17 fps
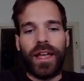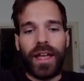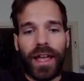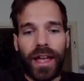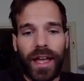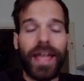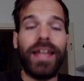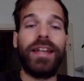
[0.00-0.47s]

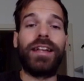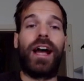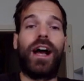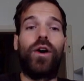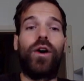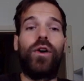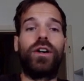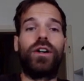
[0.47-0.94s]

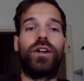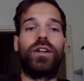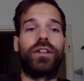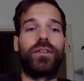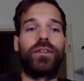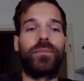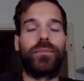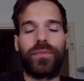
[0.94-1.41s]
Anyhow,
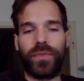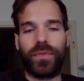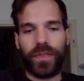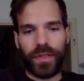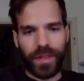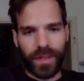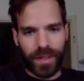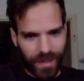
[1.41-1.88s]

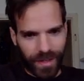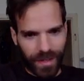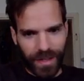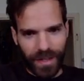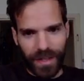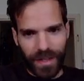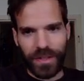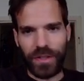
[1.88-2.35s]

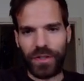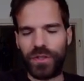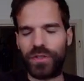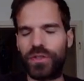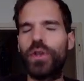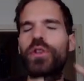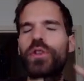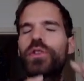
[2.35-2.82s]

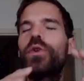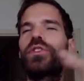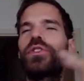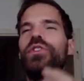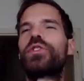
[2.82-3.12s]
so you don't you